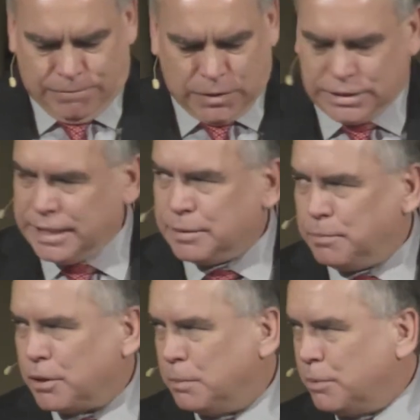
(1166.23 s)
The second
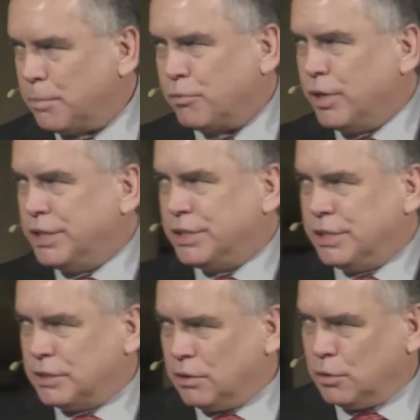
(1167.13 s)
part of preparation
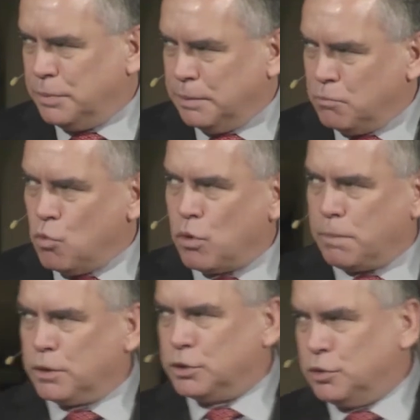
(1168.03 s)
is a little bit more
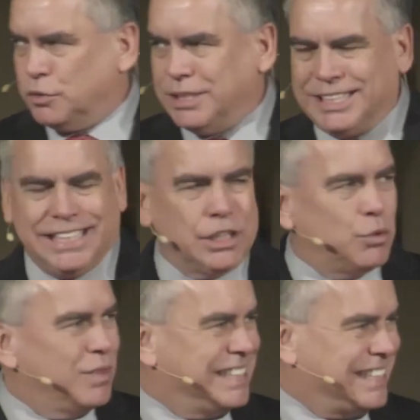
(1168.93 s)
personal in
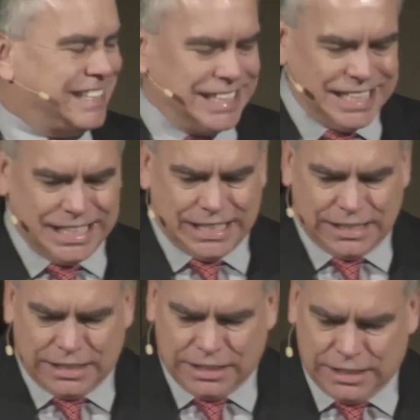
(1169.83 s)
dealing with
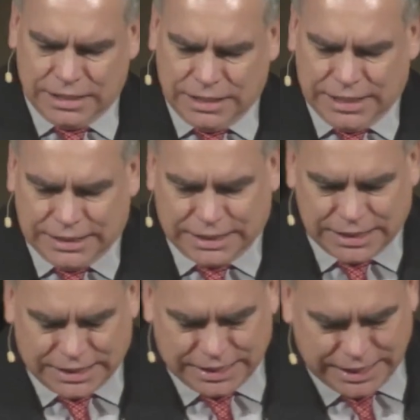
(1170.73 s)
sin. It's
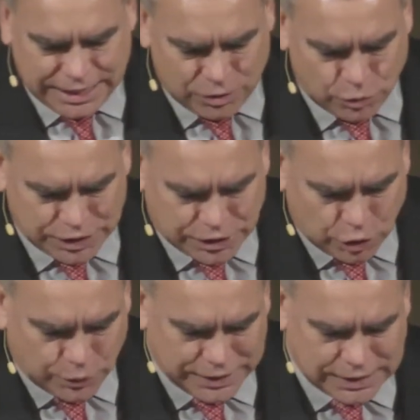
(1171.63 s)
the sin which
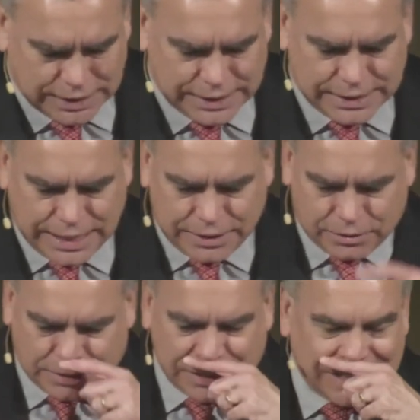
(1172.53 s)
so easily
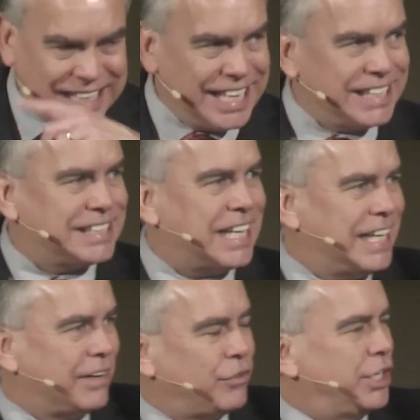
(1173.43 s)
entangles us. Lay
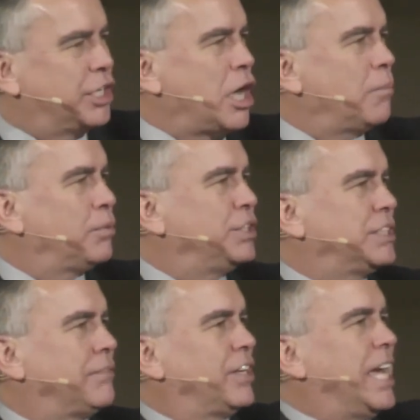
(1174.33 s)
aside every
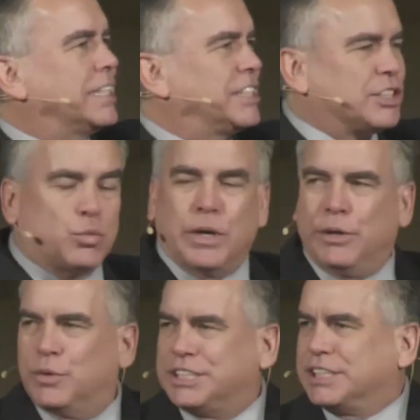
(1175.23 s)
encumbrance, every excess
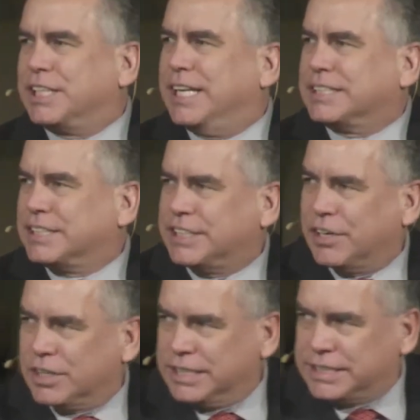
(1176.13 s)
weight, which isn't
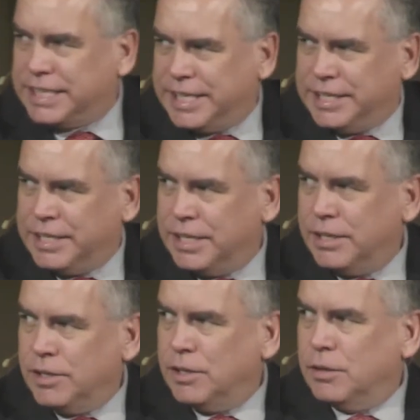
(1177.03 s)
necessarily sin,
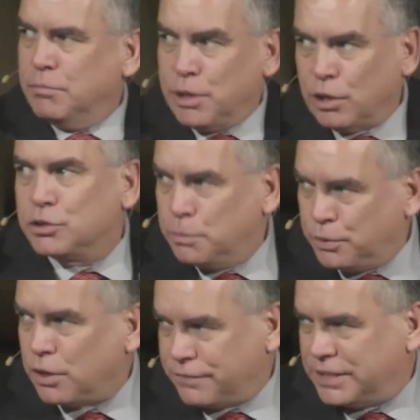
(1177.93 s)
but also
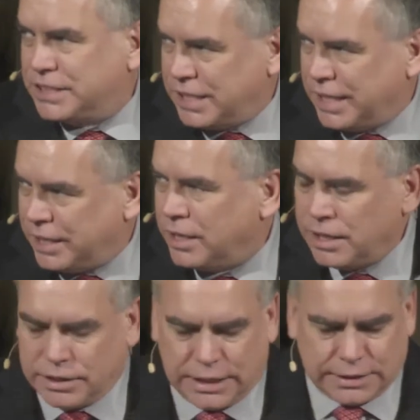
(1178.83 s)
put off the sin
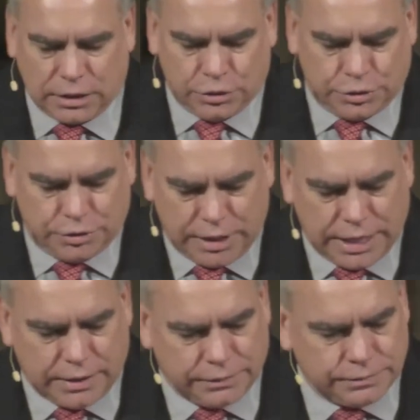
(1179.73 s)
that slows you
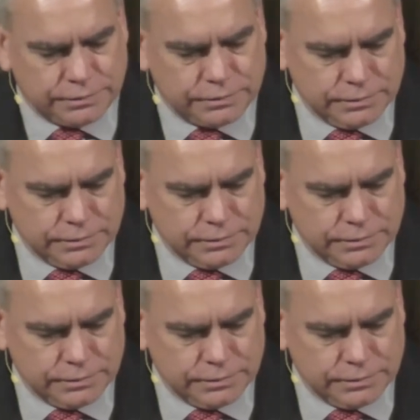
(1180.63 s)
down.